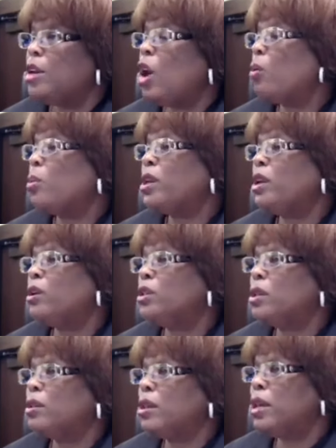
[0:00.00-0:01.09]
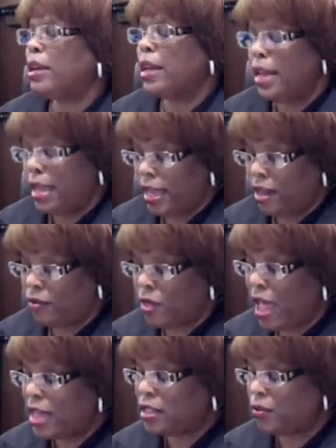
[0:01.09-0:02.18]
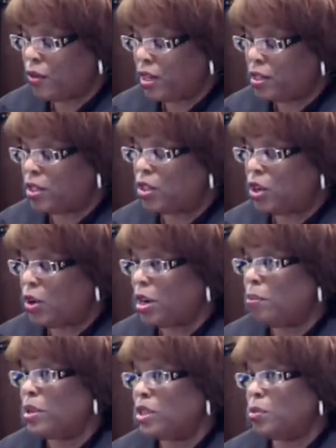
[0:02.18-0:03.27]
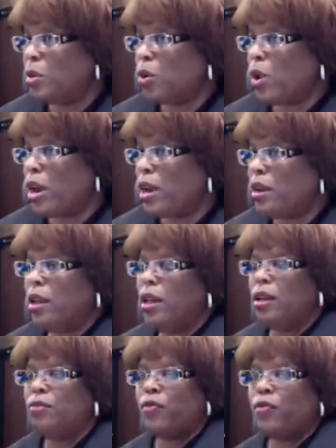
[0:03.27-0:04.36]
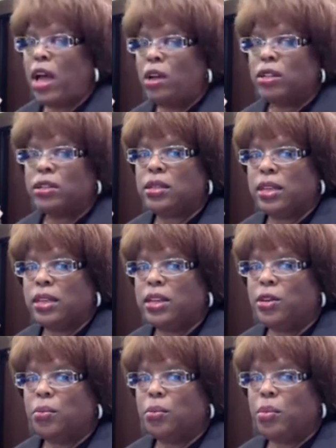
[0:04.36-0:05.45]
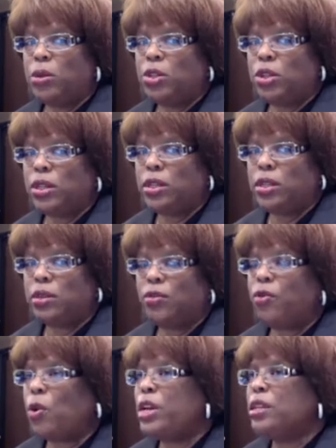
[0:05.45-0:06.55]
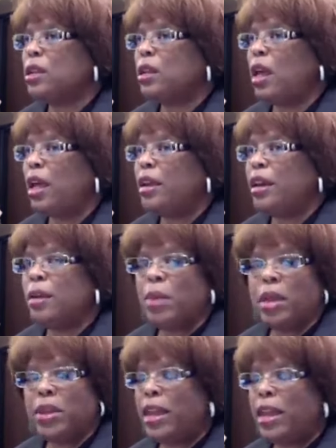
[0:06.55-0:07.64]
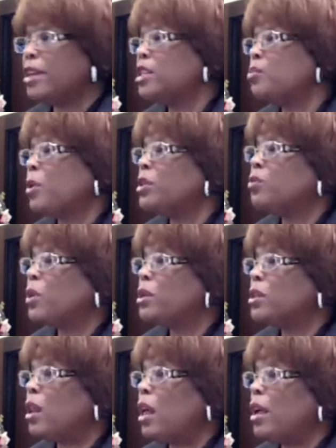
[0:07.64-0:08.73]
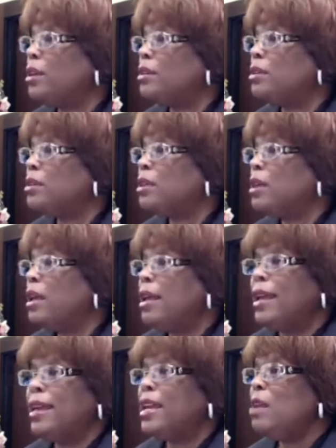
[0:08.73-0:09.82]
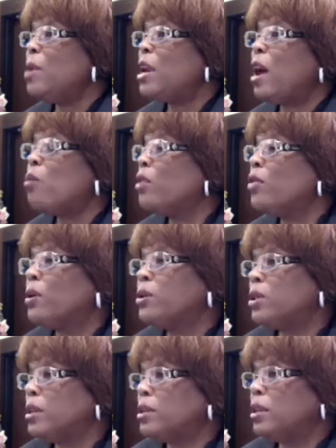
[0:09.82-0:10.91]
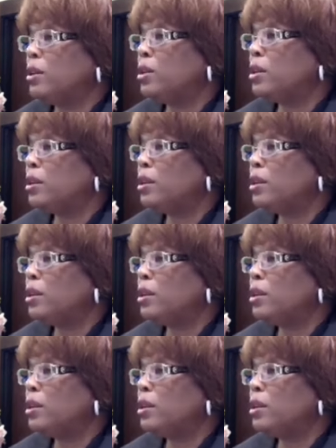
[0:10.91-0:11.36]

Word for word: No, but here's the thing: if that defense attorney, Mr. McRae, filed sealed motions for his client, it may be experts for his clients, and he may not want those unsealed.